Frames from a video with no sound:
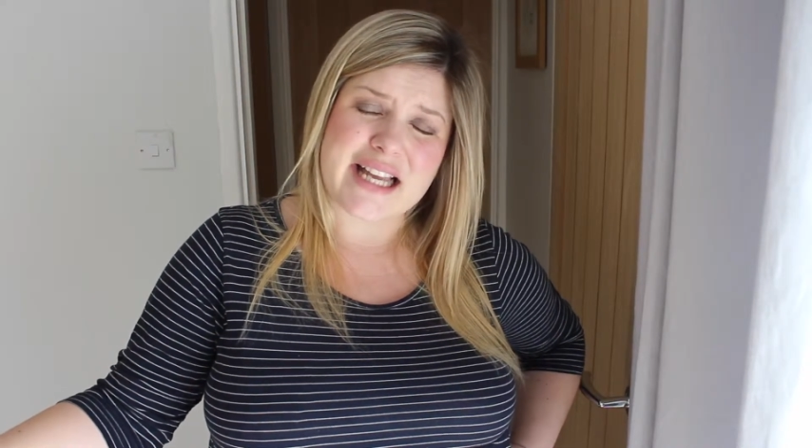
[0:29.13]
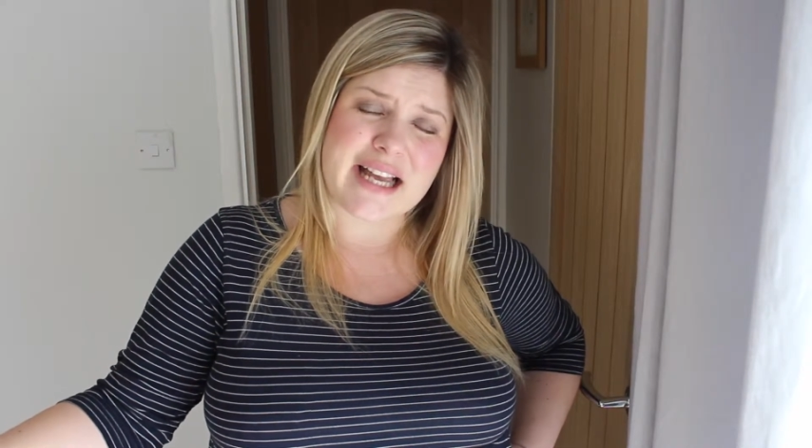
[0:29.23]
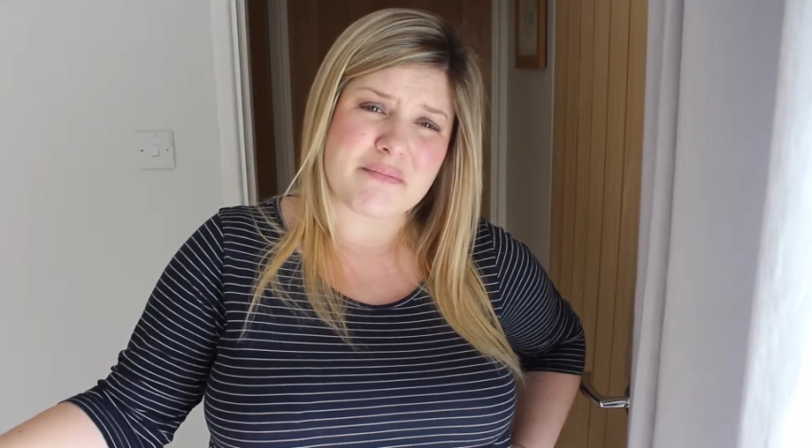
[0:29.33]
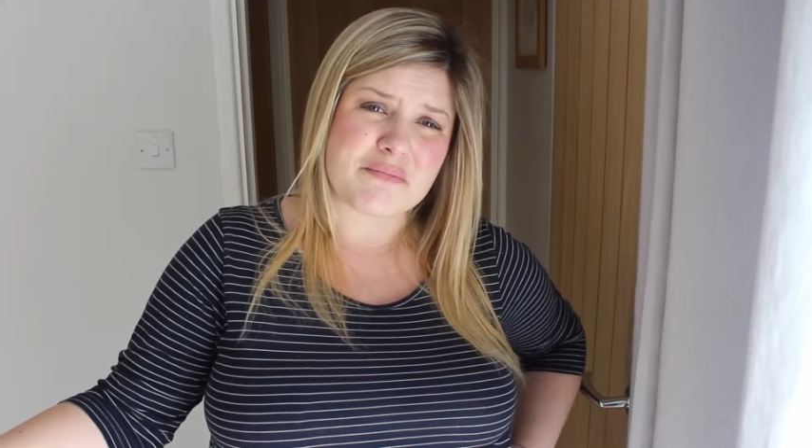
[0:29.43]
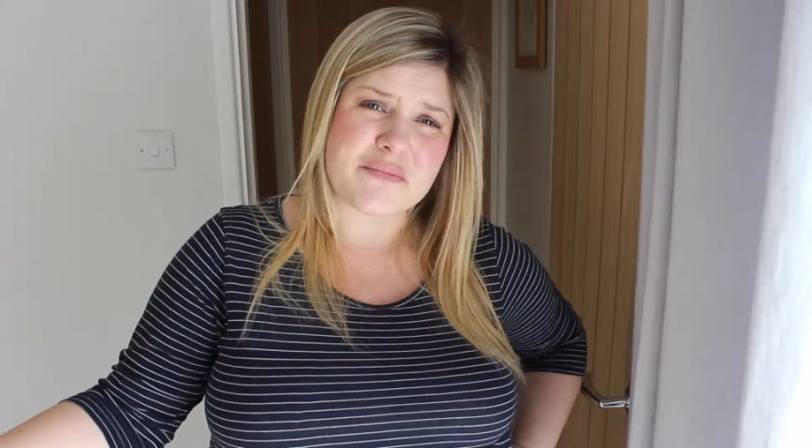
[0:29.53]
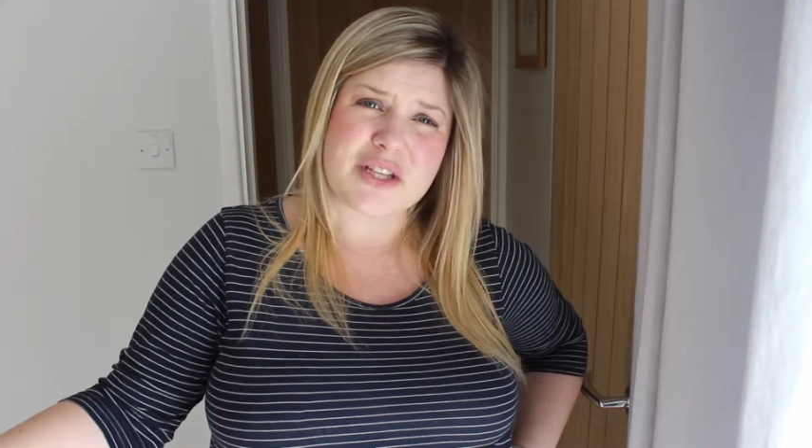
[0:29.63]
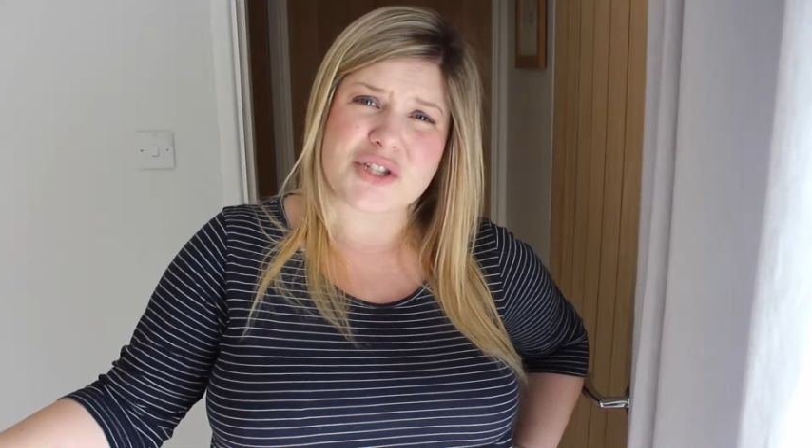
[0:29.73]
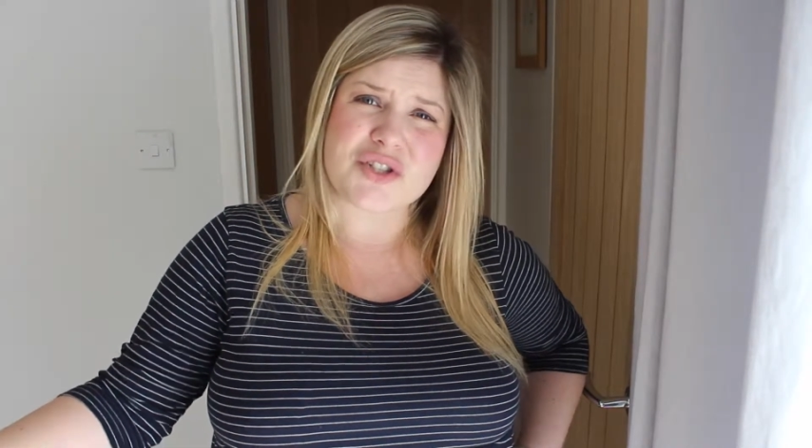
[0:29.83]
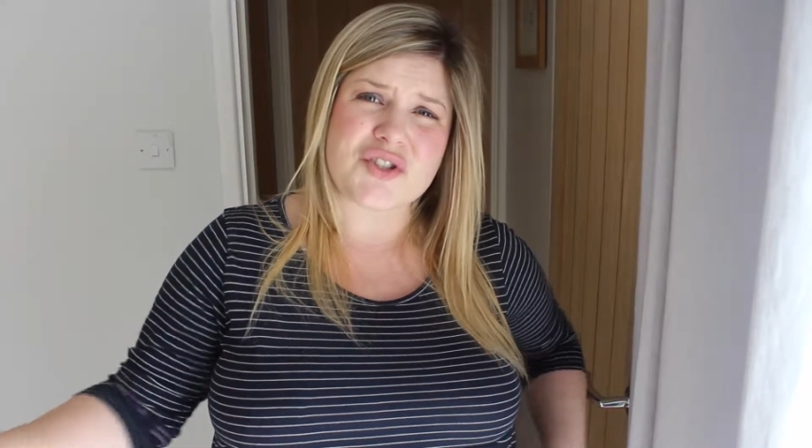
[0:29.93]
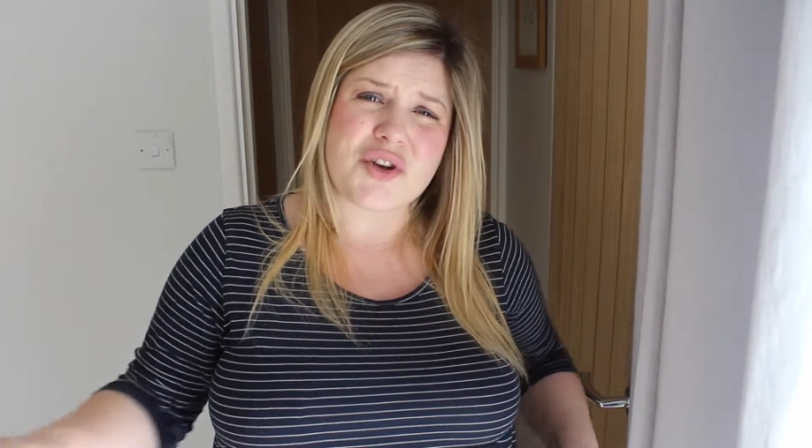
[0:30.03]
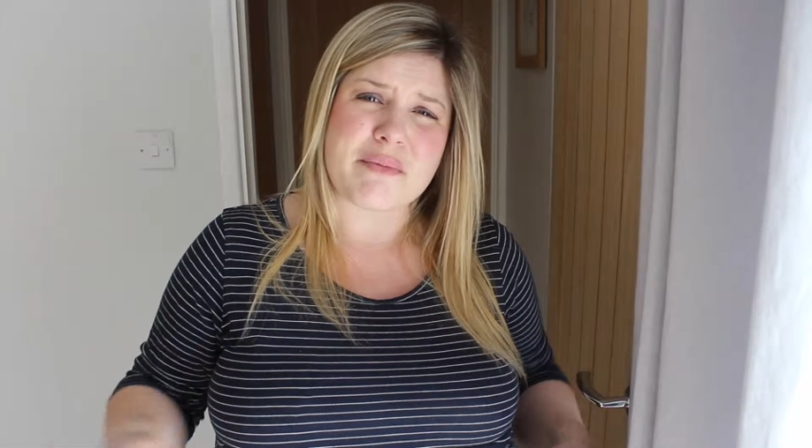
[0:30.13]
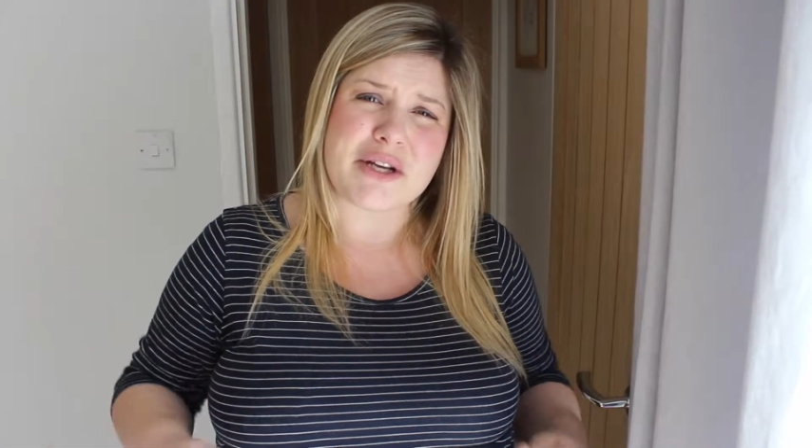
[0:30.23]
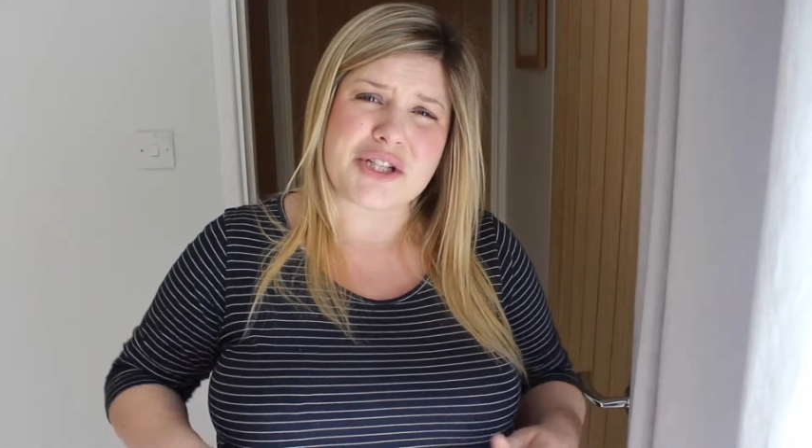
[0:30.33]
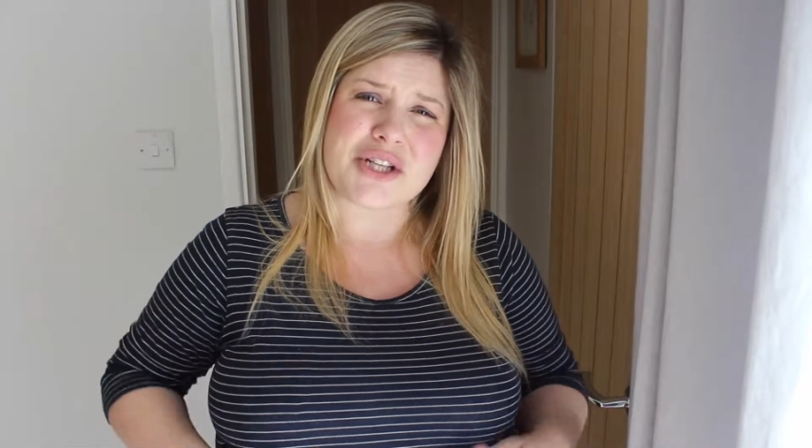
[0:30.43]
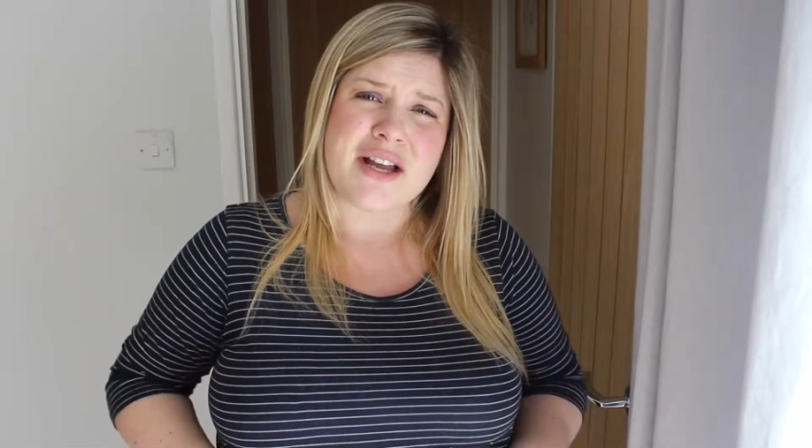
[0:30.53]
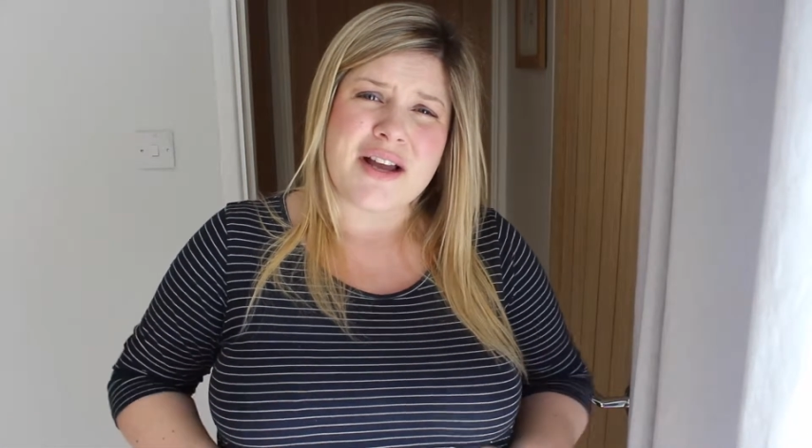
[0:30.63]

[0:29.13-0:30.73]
There's just so much